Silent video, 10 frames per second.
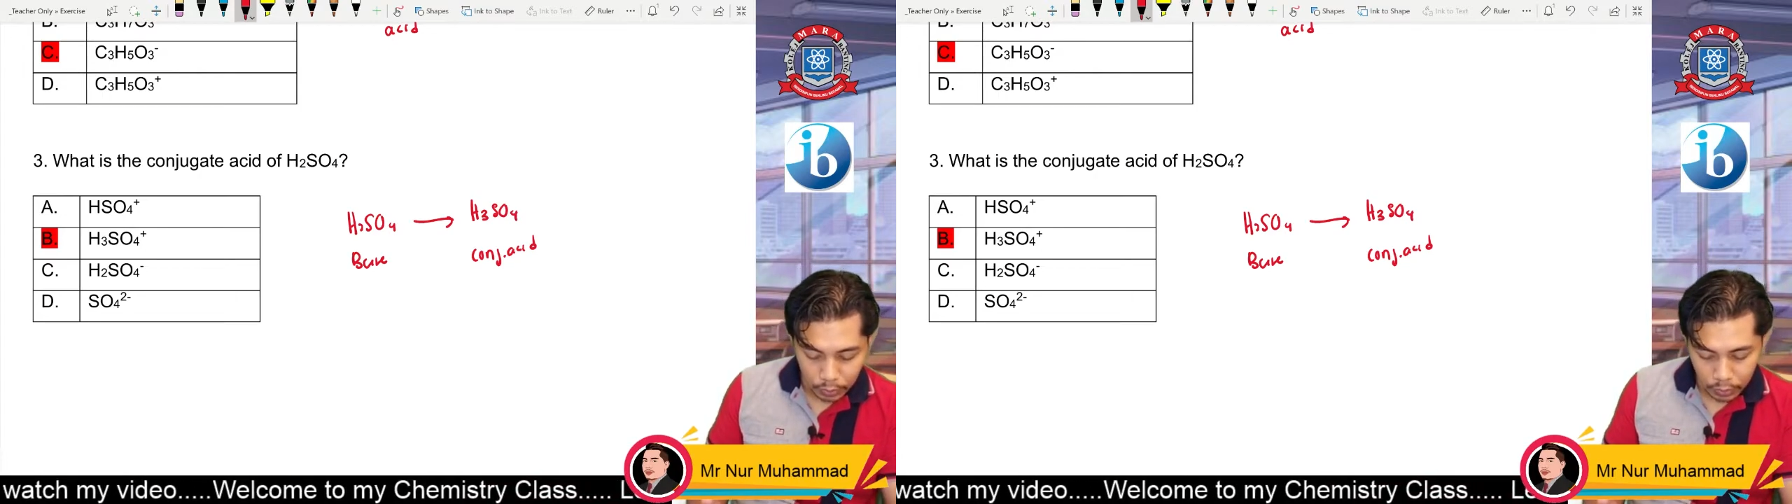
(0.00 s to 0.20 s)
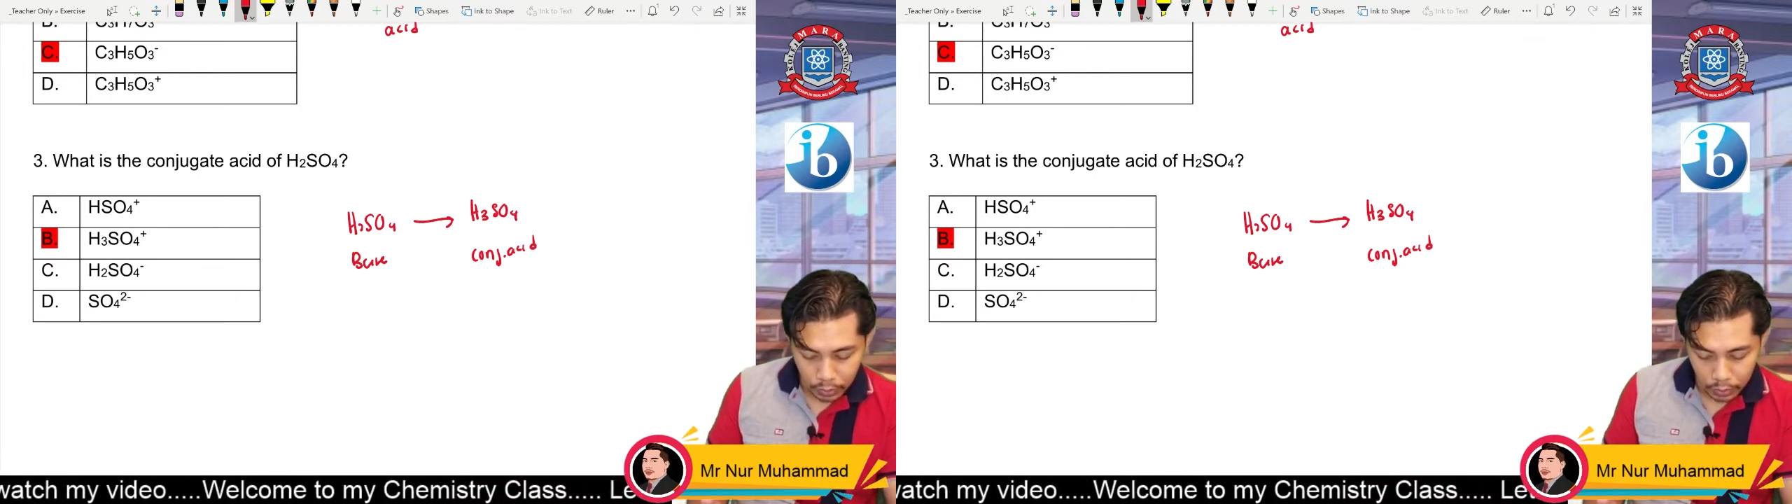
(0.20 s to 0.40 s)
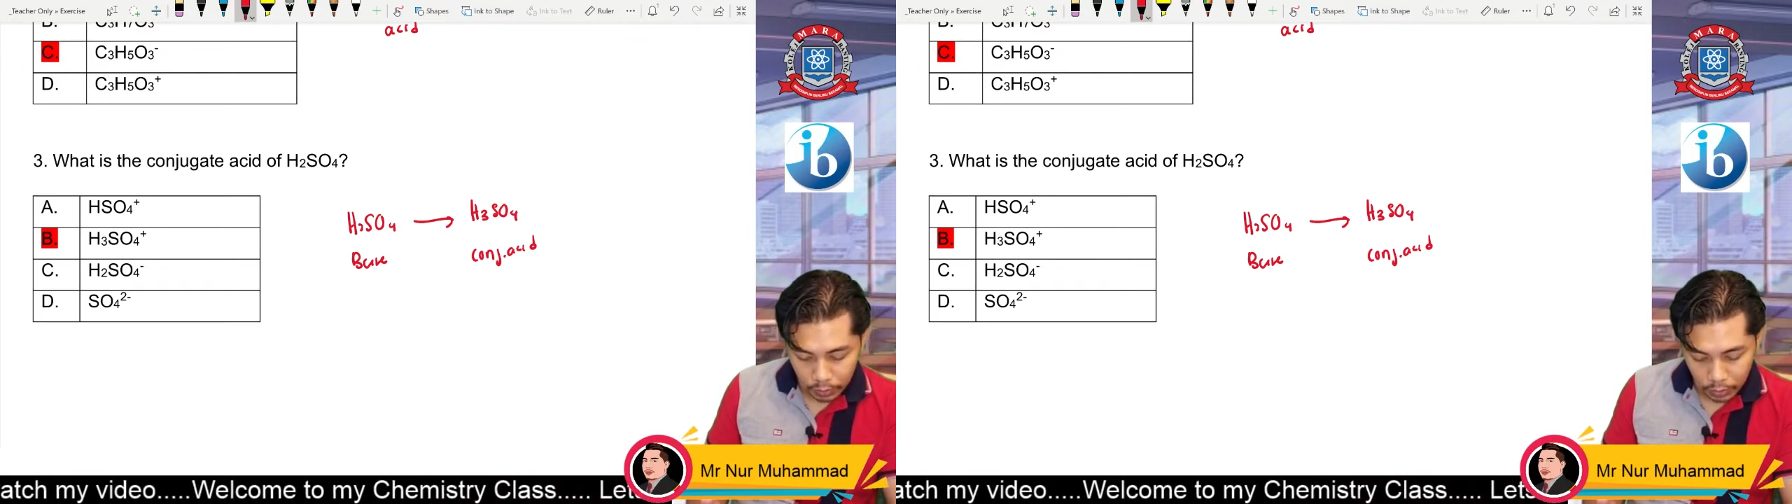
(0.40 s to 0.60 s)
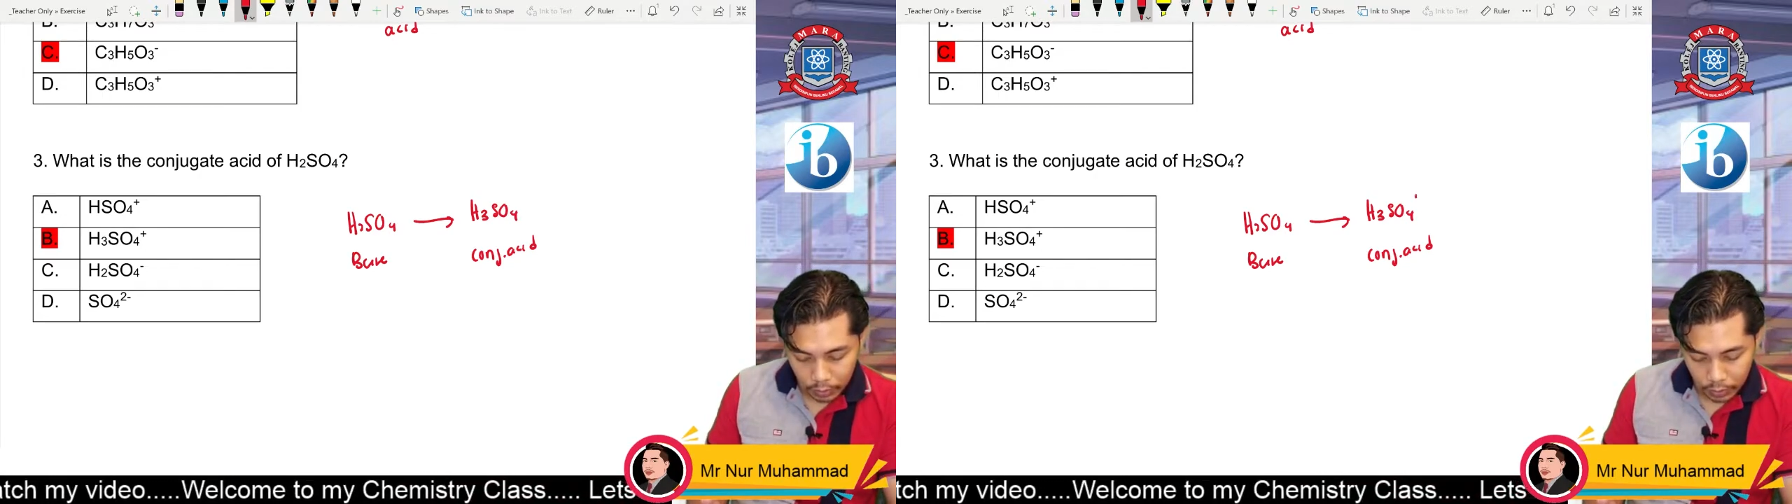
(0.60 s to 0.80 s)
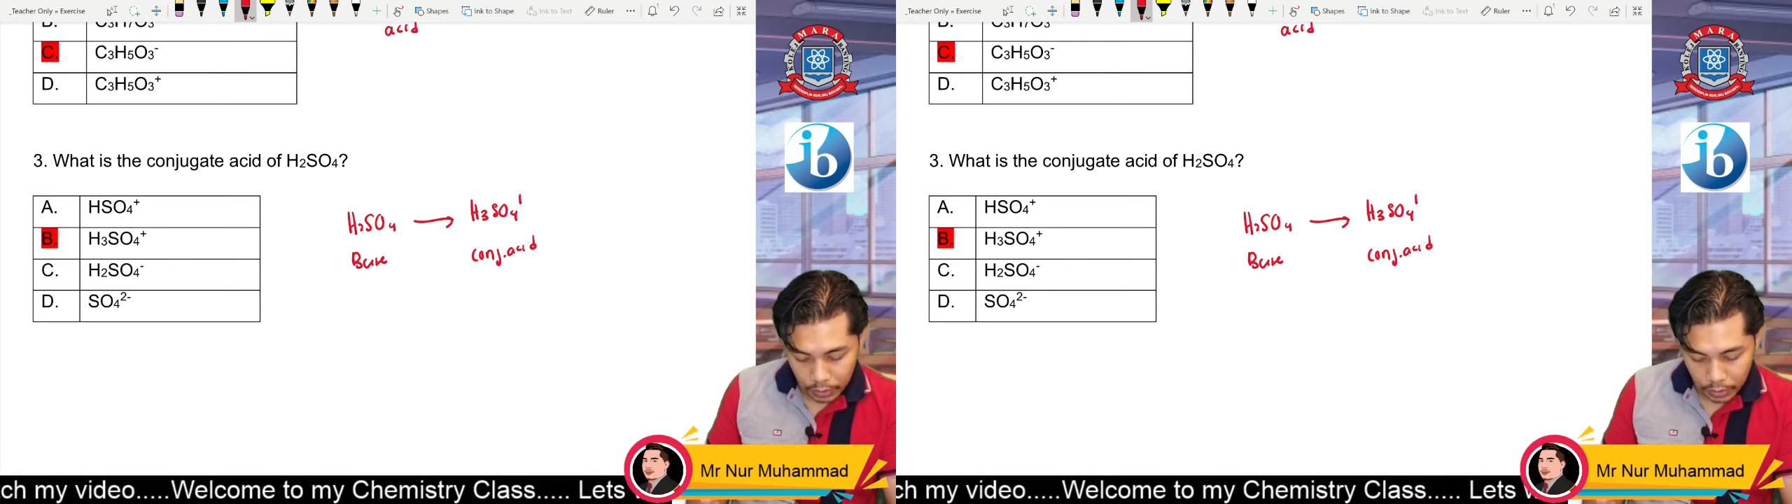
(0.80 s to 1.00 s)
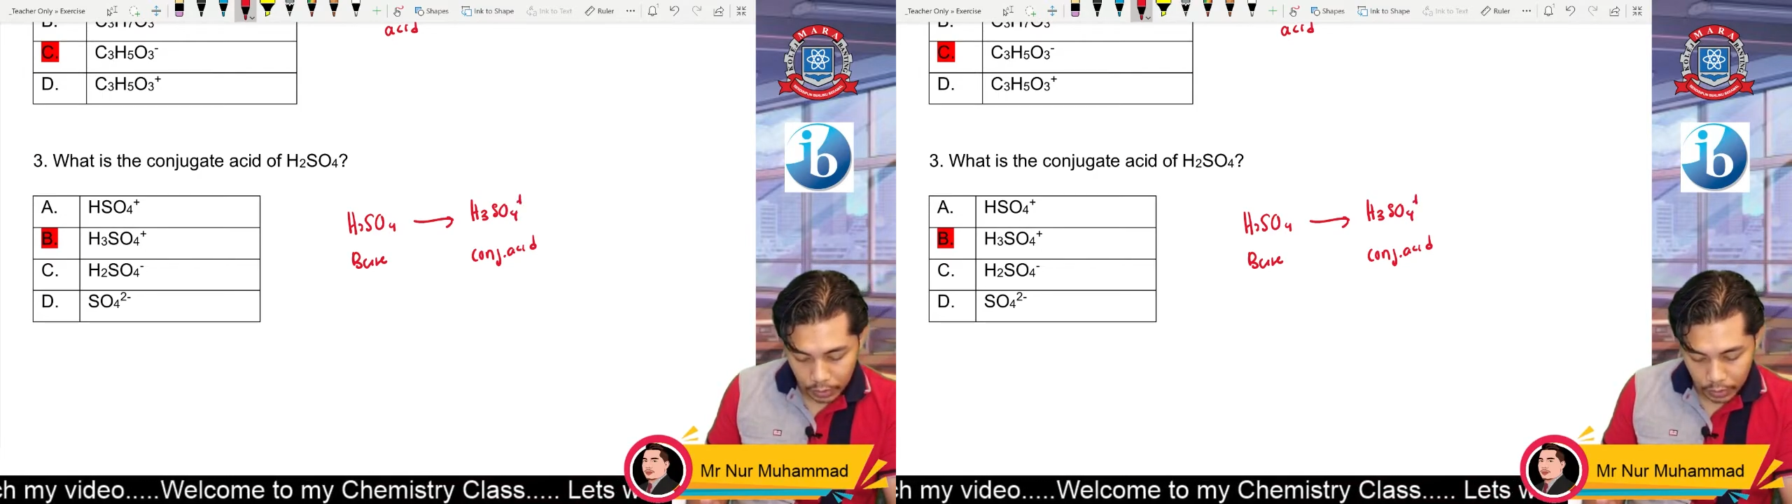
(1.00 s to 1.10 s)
of course the charge